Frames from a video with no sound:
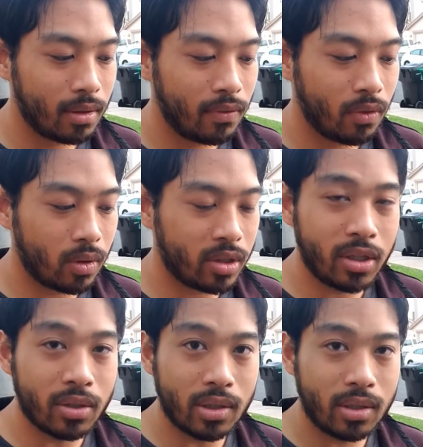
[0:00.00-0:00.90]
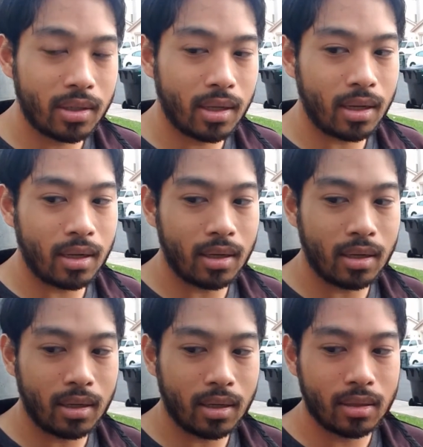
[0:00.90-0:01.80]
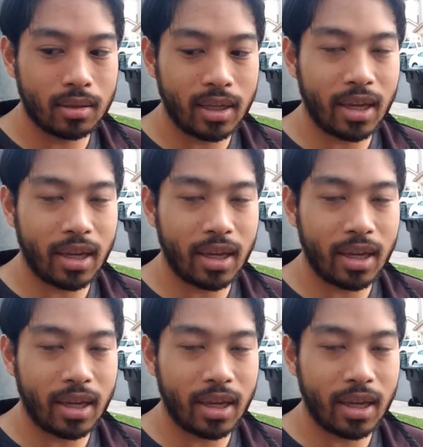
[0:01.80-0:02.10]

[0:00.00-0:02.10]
for shingles, and they